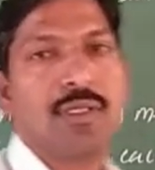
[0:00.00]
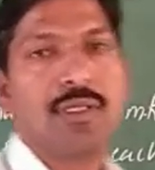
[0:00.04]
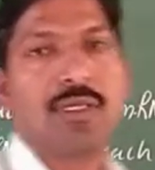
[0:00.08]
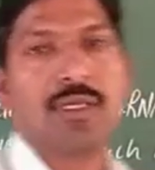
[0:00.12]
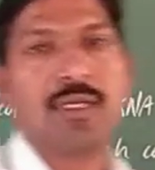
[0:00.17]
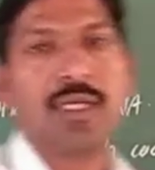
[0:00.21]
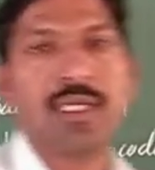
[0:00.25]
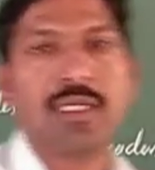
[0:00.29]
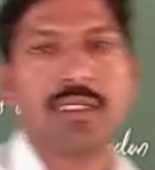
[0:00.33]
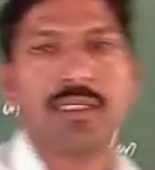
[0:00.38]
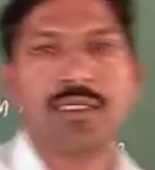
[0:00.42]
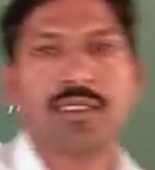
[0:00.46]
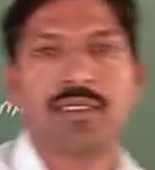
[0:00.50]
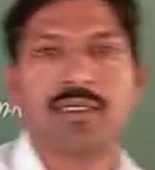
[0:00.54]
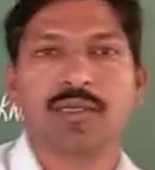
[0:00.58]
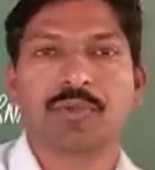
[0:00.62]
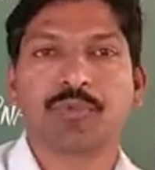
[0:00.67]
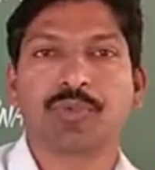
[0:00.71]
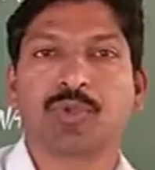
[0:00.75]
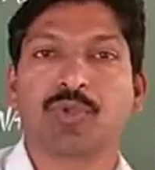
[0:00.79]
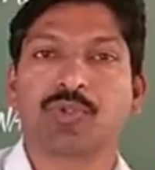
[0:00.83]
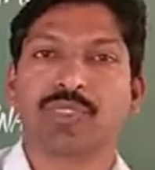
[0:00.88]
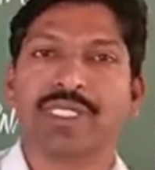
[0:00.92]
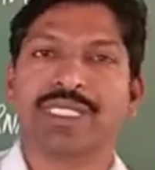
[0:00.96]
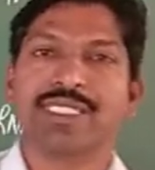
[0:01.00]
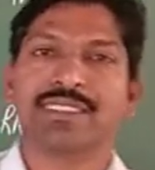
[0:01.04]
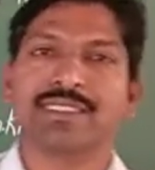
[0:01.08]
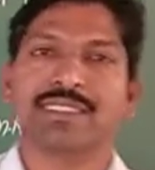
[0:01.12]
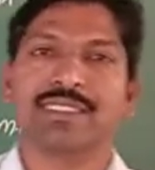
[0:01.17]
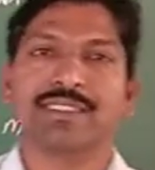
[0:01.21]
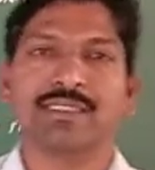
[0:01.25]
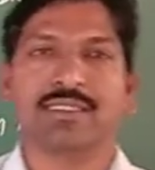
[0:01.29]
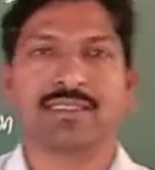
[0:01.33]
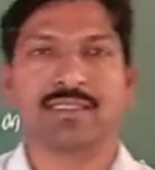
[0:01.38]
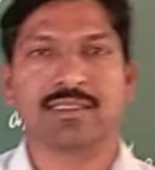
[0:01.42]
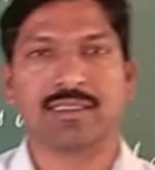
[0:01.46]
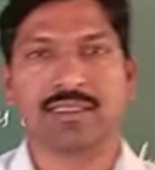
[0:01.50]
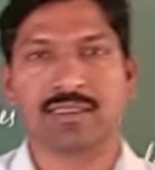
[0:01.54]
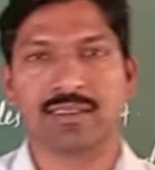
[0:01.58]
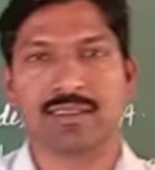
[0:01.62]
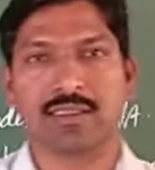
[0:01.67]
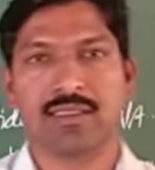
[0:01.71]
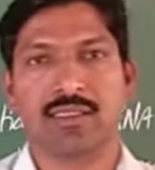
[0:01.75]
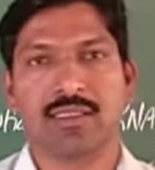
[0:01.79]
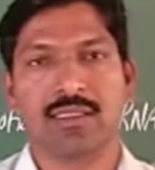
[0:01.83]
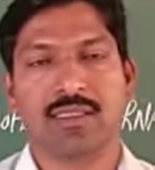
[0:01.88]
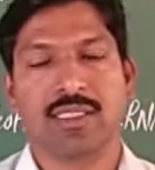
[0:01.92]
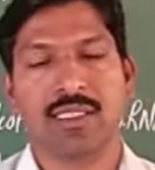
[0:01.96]
in protein
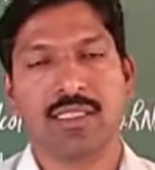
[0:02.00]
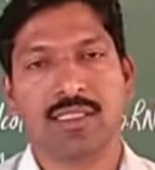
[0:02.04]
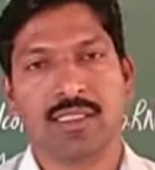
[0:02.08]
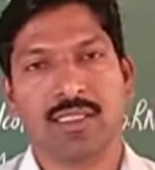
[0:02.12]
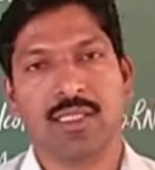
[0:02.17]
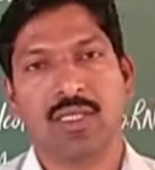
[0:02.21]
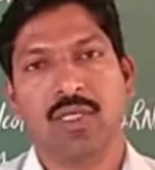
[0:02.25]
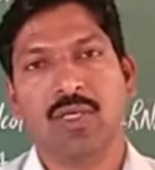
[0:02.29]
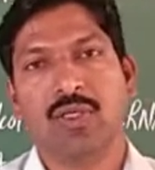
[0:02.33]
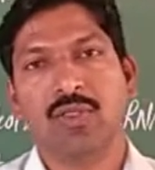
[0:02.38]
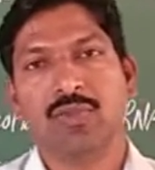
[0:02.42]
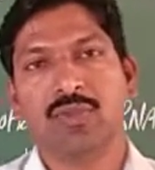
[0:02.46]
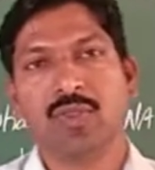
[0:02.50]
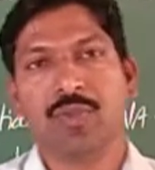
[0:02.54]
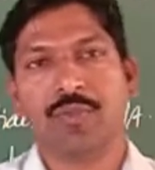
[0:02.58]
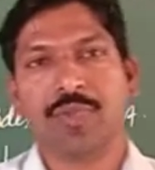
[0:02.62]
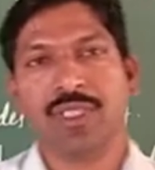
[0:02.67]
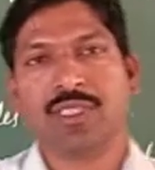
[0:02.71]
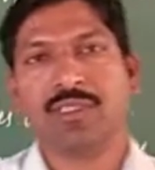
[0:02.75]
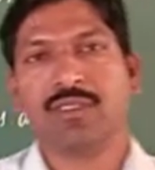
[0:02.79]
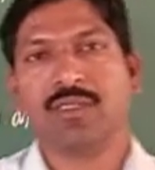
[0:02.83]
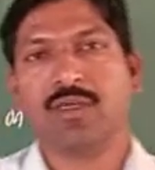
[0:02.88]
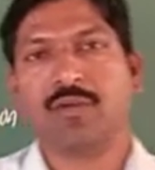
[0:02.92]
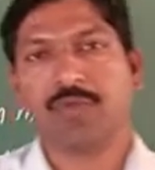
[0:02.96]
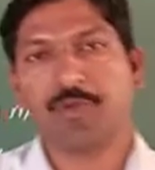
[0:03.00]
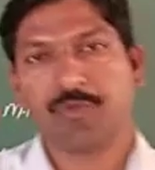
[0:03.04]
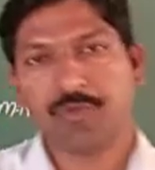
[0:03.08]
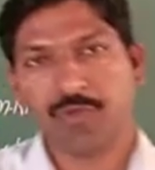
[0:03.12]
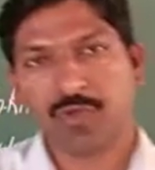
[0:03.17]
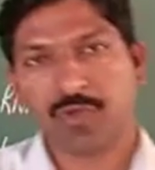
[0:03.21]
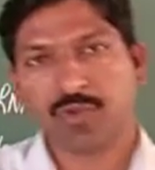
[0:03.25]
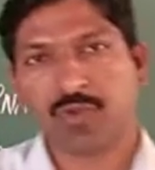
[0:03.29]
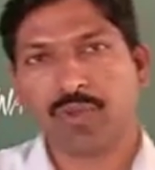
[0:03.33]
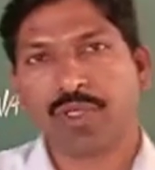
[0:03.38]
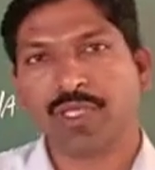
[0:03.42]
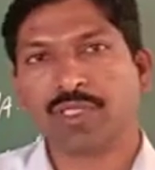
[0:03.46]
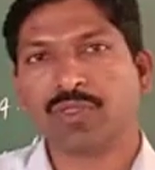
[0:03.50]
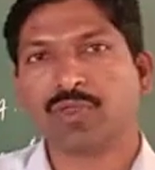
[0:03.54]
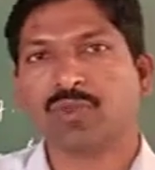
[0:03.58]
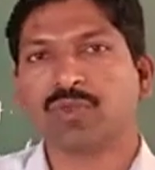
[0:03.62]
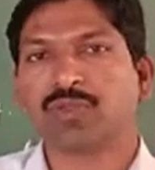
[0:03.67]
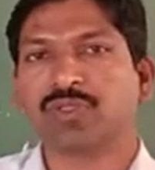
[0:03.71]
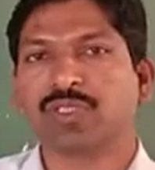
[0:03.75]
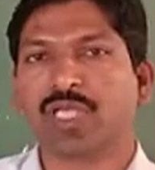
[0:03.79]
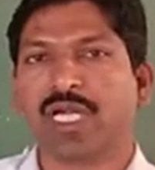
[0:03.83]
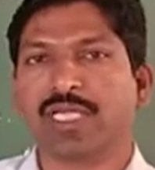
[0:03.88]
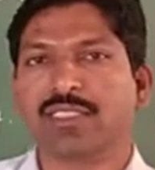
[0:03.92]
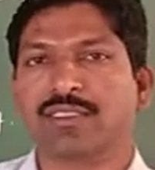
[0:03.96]
synthesis, right. So, but before going to
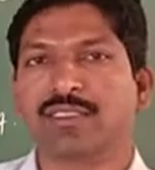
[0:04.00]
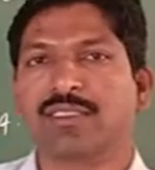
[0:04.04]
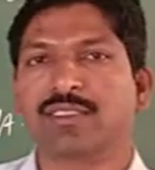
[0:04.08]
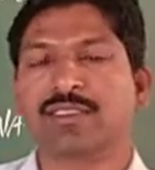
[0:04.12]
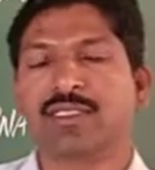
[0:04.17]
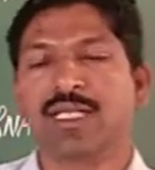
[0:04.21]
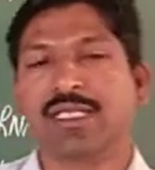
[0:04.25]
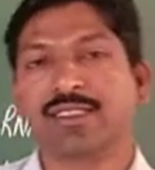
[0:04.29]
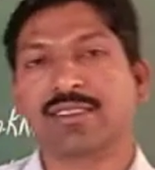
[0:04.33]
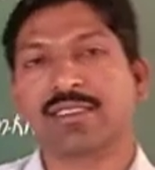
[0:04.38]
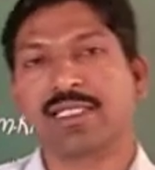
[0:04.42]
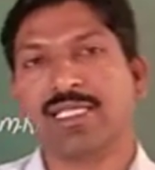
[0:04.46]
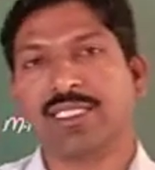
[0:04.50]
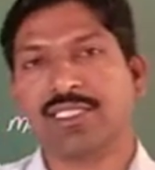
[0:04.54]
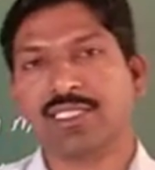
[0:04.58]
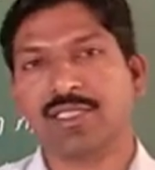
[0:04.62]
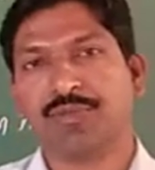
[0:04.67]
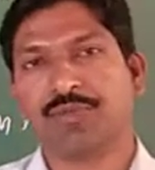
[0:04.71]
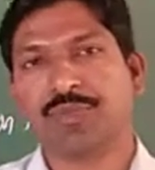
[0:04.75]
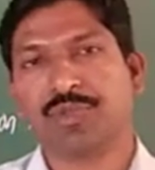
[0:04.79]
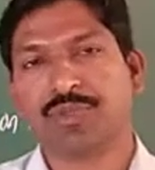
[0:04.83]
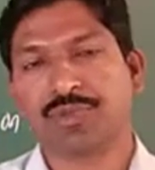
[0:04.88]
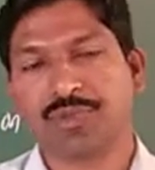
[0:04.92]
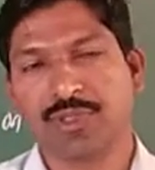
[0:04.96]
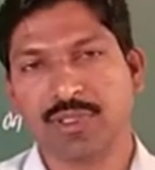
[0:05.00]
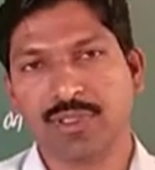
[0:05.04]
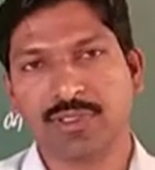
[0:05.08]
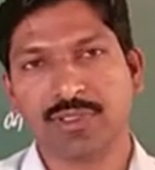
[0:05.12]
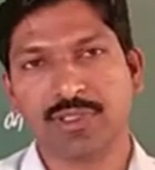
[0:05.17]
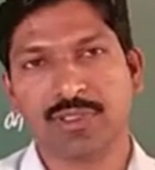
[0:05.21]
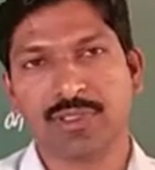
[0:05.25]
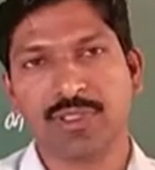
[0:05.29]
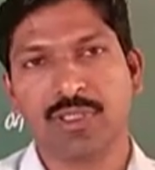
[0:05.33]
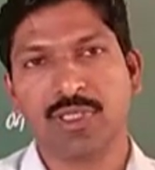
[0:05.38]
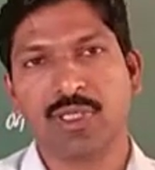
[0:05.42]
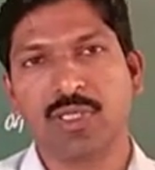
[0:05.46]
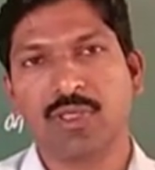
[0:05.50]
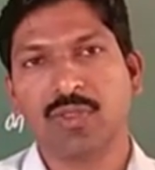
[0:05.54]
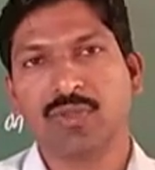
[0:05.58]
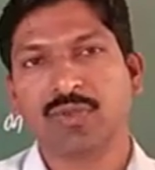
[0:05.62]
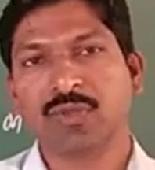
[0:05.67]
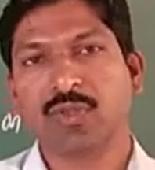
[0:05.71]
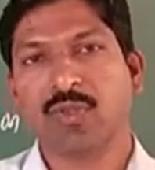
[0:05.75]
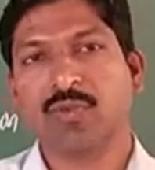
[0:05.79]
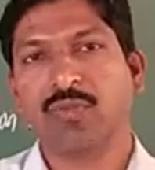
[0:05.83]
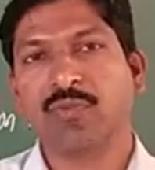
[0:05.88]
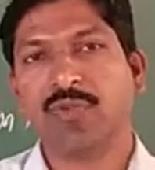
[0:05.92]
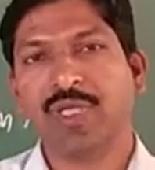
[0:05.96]
start the translation process,
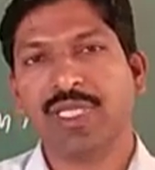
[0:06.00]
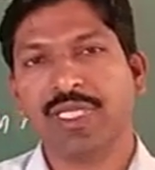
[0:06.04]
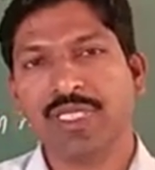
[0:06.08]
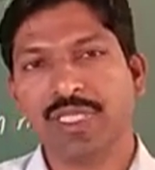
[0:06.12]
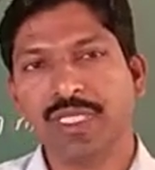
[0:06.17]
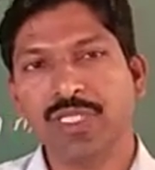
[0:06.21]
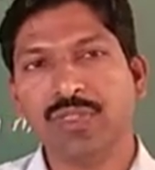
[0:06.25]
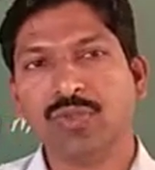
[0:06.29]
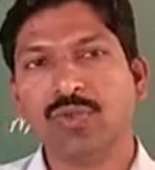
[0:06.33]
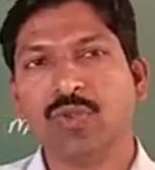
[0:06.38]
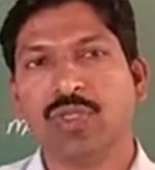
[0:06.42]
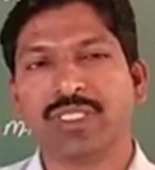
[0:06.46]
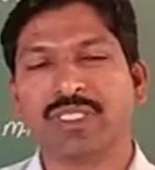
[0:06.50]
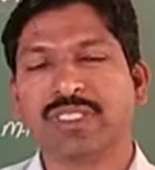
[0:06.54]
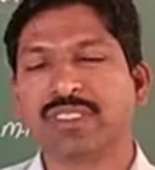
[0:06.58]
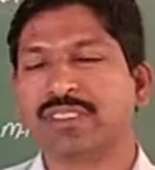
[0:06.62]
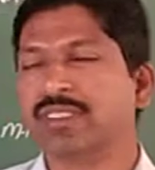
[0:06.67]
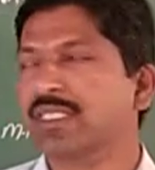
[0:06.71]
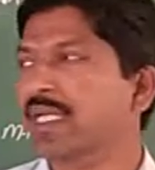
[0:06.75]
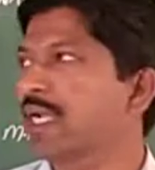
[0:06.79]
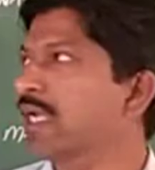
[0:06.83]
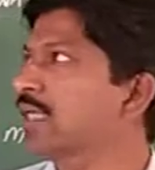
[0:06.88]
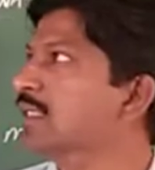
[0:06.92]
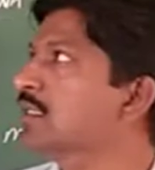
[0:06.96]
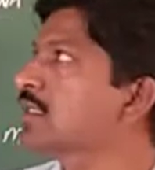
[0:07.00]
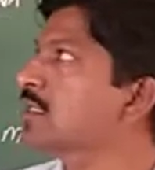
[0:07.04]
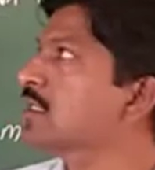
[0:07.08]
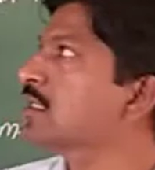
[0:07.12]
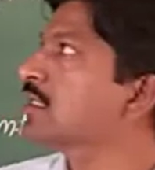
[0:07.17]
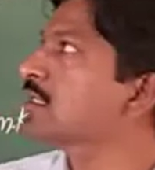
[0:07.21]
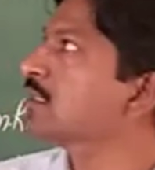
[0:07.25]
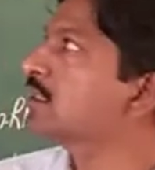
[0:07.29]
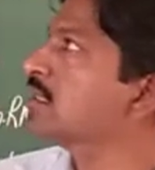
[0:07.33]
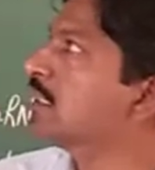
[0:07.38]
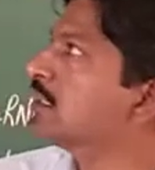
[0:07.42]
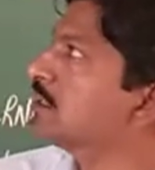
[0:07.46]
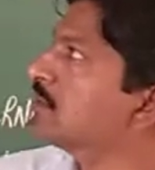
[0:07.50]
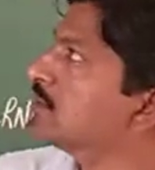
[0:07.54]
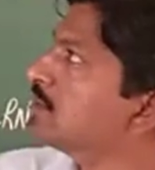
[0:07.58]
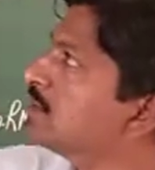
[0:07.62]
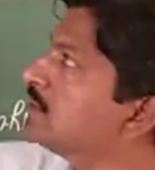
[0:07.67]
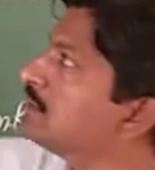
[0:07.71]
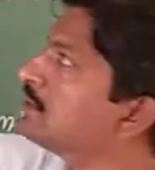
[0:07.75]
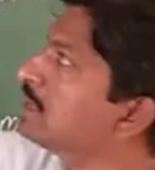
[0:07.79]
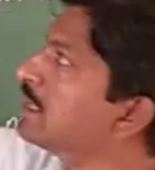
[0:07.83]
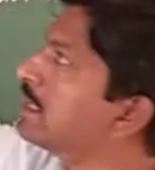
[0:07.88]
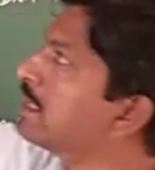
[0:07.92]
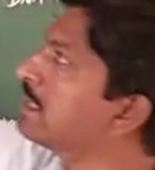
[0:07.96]
so we need to understand that is
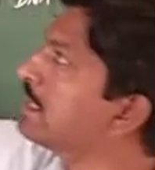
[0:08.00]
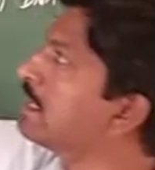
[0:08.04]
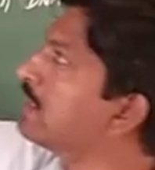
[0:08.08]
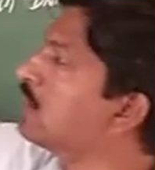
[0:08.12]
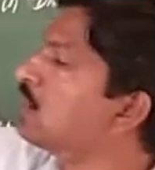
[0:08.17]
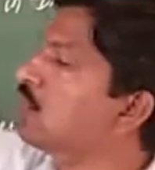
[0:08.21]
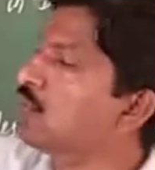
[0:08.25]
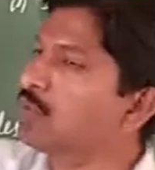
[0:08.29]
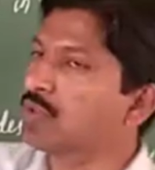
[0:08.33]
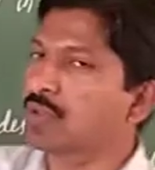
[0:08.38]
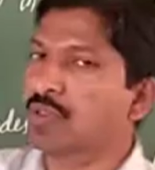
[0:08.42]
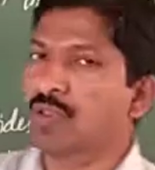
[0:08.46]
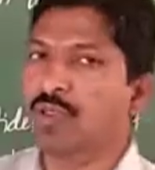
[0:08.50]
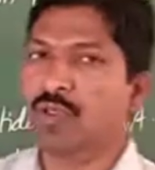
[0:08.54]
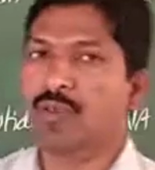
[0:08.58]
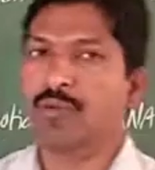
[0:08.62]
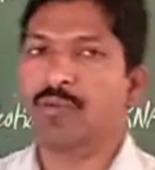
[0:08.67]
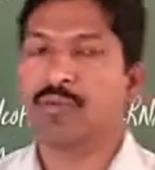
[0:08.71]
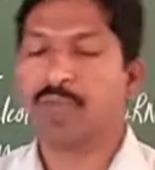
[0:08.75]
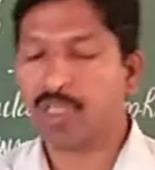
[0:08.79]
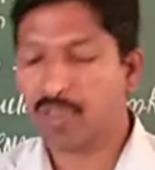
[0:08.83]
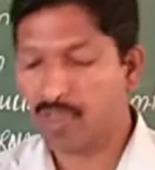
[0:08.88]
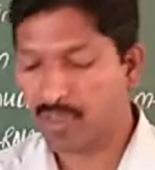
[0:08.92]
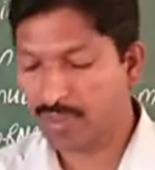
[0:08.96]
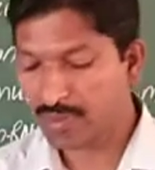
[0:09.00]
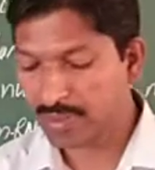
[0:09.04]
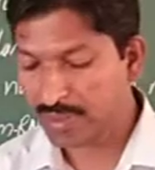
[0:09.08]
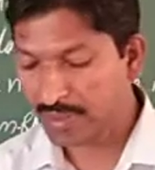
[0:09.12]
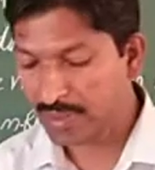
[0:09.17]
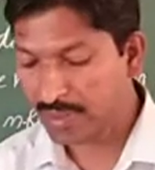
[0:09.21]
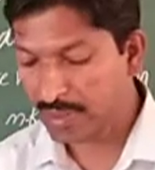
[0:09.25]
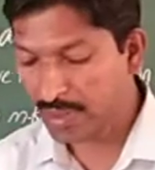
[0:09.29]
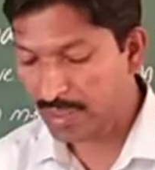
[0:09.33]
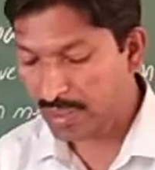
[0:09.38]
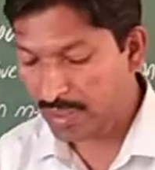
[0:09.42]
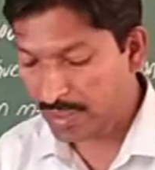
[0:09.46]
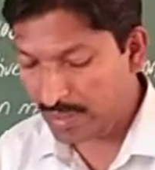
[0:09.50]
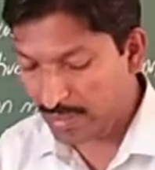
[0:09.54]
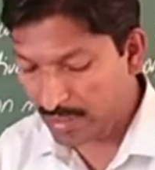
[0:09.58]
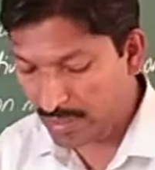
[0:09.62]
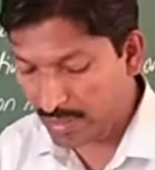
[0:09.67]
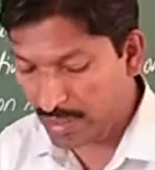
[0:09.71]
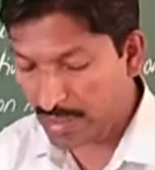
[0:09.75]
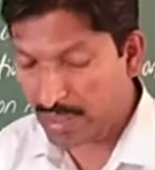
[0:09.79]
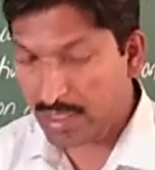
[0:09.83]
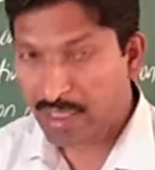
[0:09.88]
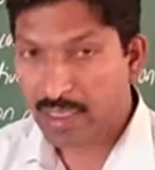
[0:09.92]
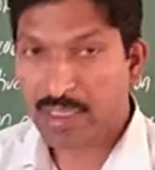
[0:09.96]
genetic code, because
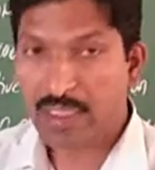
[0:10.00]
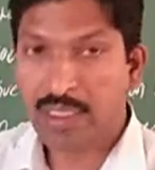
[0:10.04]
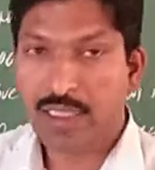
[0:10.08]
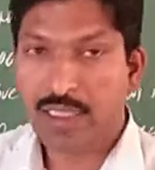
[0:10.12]
the